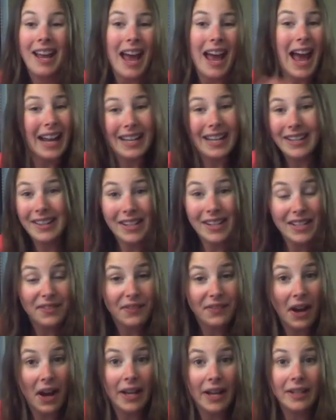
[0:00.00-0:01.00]
Anything's
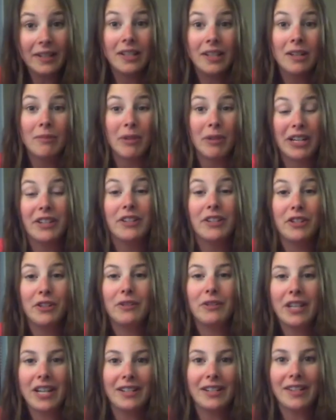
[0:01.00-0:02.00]
fine, but you do
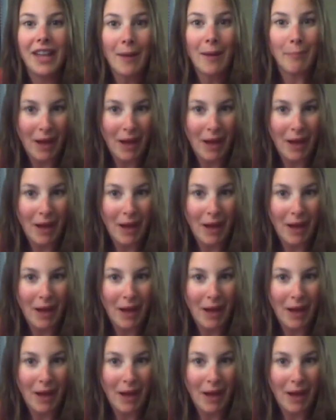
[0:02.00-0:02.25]
need that